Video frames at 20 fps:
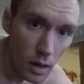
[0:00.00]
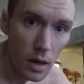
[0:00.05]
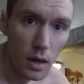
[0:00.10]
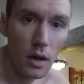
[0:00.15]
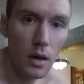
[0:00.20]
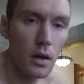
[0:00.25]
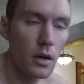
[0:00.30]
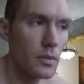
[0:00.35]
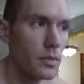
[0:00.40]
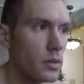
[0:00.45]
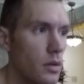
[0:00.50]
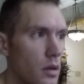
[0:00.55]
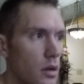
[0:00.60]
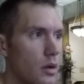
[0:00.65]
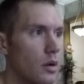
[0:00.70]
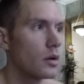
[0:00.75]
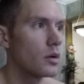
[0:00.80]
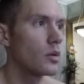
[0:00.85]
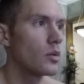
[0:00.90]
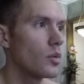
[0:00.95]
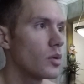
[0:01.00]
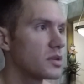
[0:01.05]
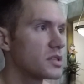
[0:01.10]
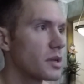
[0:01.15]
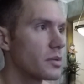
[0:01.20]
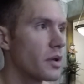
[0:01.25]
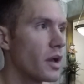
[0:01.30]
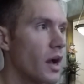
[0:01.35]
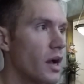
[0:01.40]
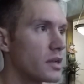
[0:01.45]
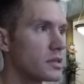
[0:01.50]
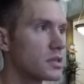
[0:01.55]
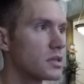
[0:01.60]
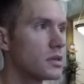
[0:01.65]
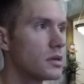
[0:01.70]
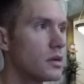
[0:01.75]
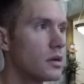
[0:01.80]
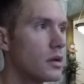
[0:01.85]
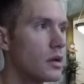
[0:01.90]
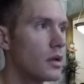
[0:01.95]
What's up, guys?
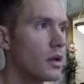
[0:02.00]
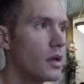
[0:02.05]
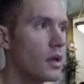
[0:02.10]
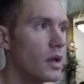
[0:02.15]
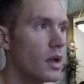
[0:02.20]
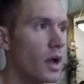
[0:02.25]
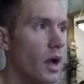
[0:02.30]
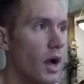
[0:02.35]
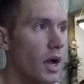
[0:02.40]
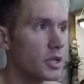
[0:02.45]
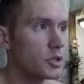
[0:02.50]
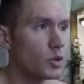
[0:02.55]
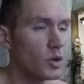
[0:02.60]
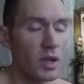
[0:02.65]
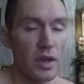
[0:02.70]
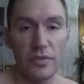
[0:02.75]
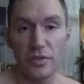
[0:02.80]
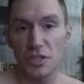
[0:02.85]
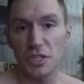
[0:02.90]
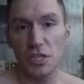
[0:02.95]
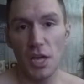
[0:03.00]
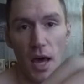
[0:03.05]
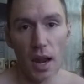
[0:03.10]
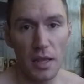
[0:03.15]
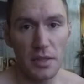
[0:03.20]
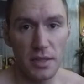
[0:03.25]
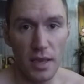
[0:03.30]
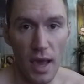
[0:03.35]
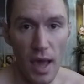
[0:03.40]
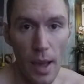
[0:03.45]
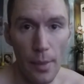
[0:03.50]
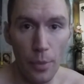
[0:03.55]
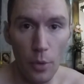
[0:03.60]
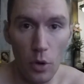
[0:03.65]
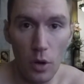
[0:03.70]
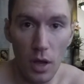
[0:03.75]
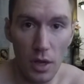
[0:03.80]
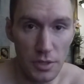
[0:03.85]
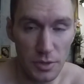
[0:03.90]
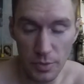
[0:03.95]
I just want to give a shout out to
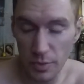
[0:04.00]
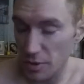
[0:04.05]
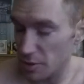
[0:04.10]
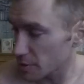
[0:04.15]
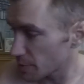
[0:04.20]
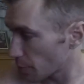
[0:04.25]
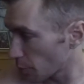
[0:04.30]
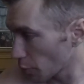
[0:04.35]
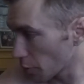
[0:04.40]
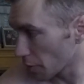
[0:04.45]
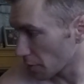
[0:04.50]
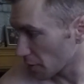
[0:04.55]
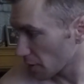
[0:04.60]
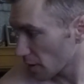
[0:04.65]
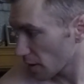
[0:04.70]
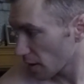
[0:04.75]
Apple customer support.